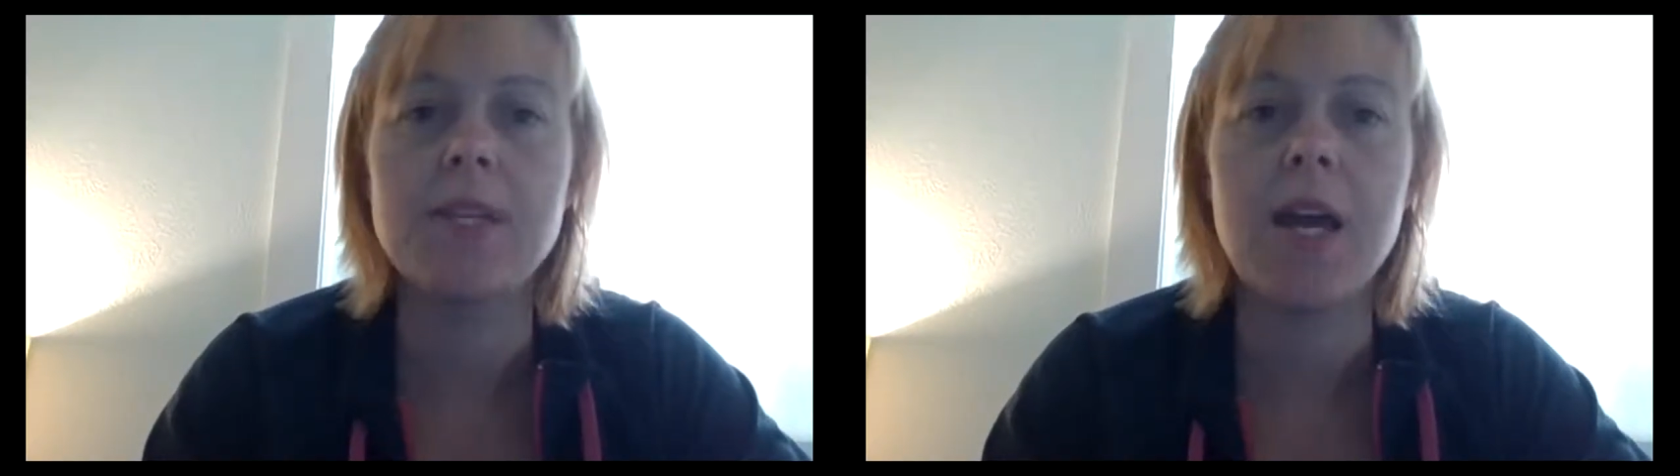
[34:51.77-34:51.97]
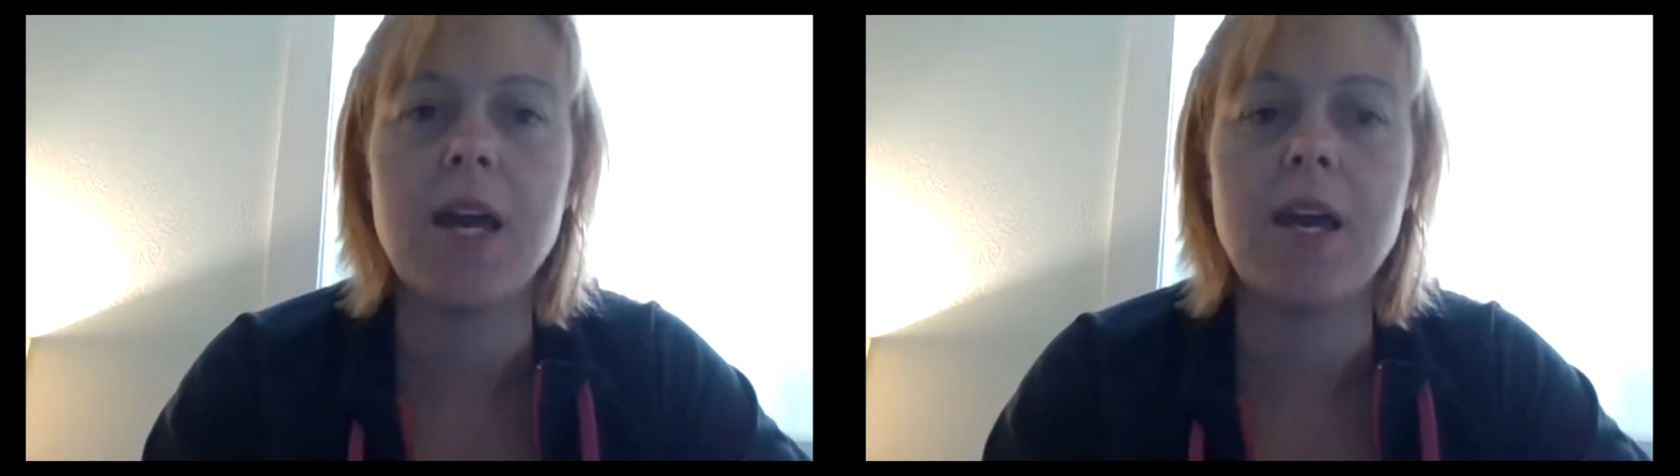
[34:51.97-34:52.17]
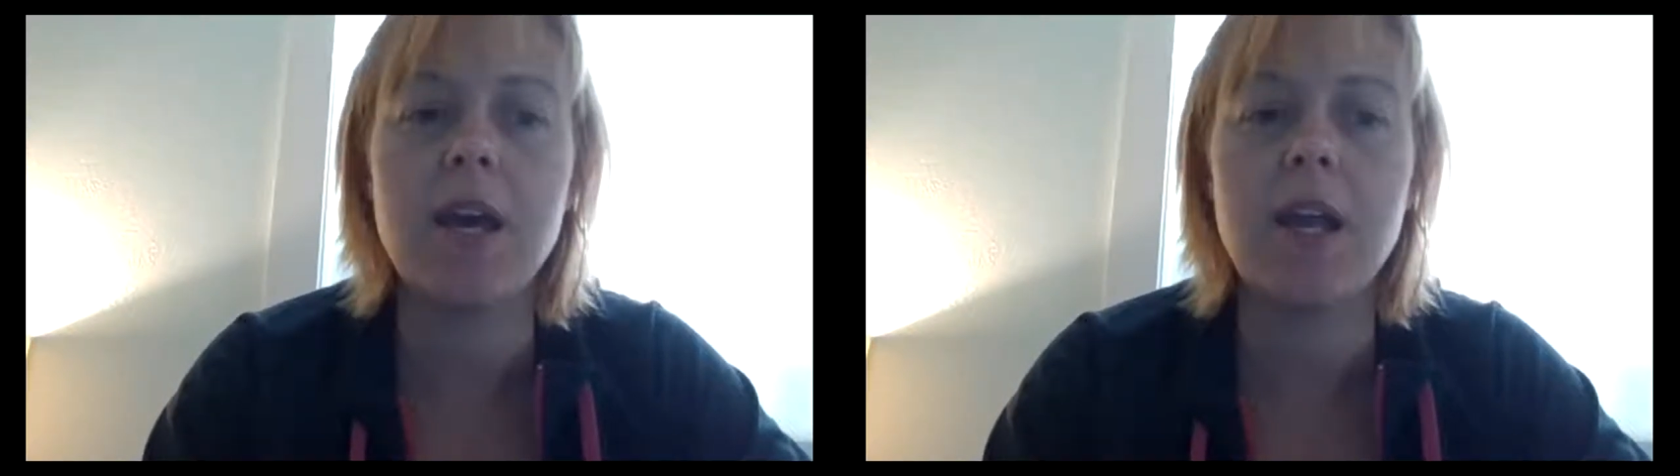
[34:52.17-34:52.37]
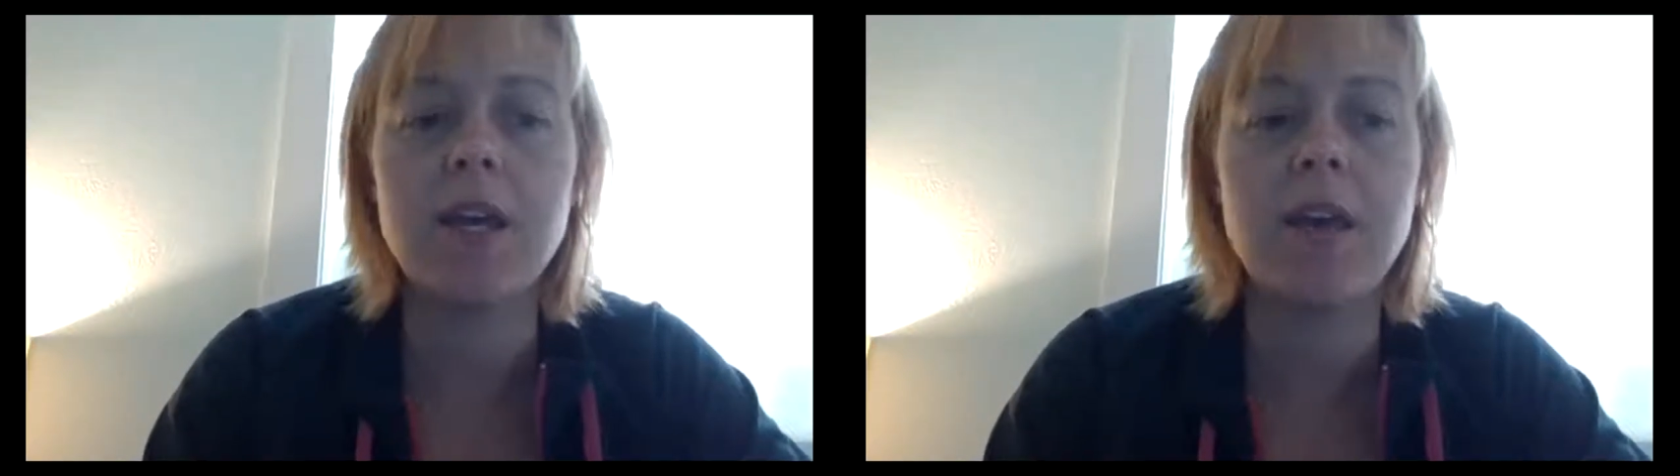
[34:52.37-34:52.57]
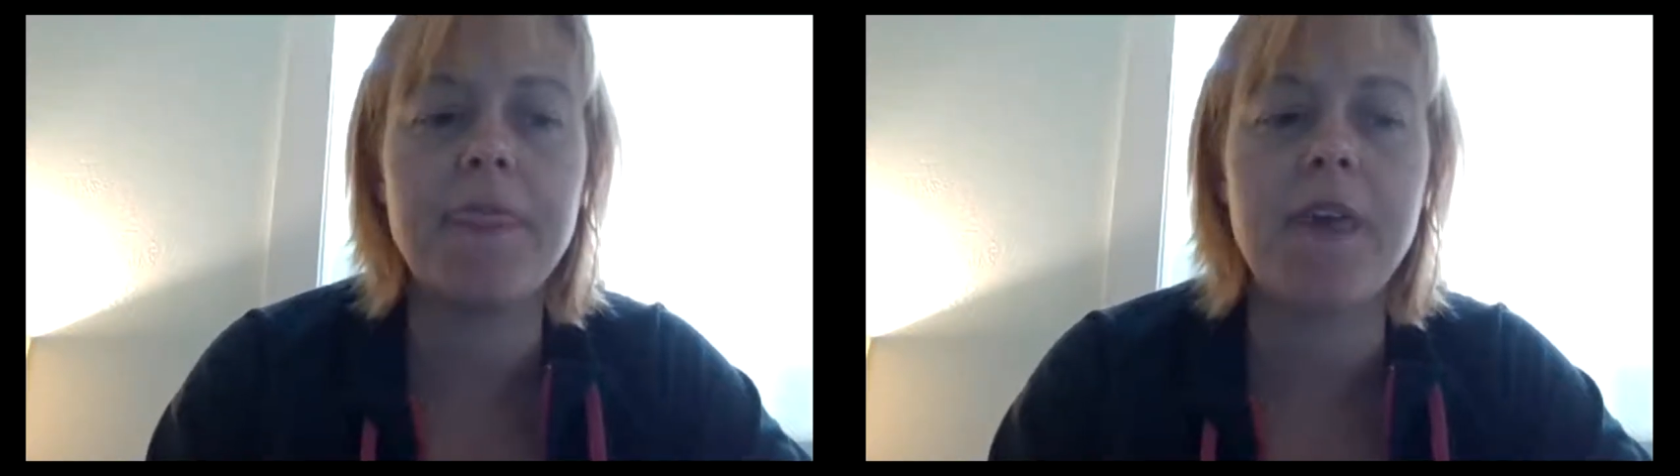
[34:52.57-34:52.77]
and I
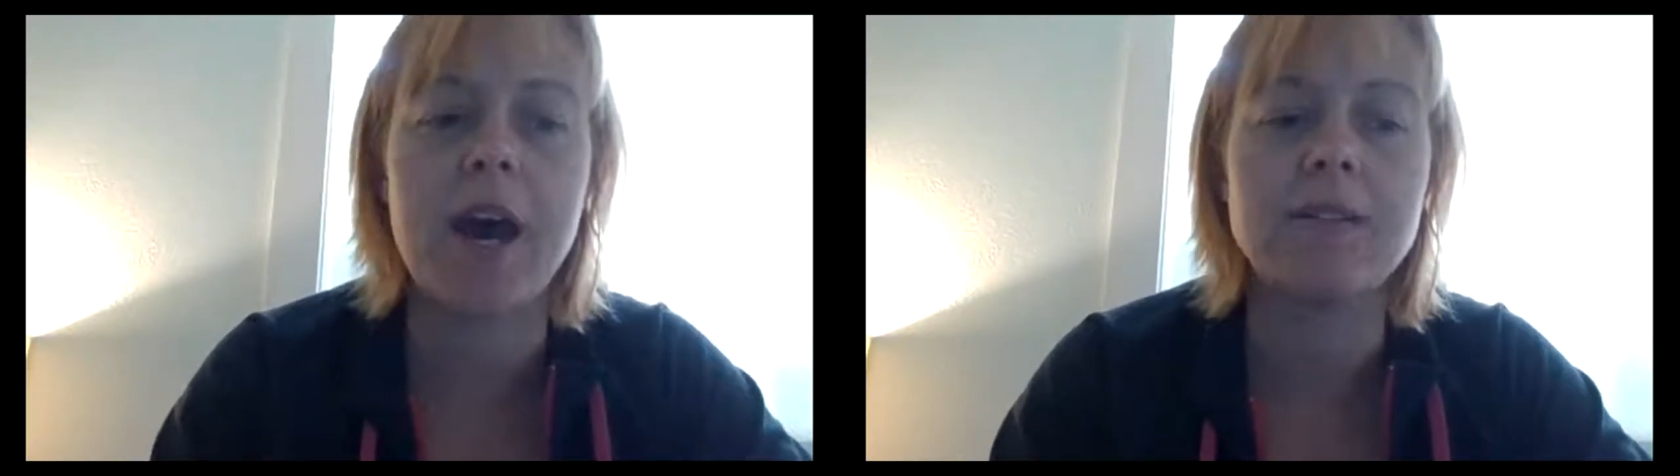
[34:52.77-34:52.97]
get that.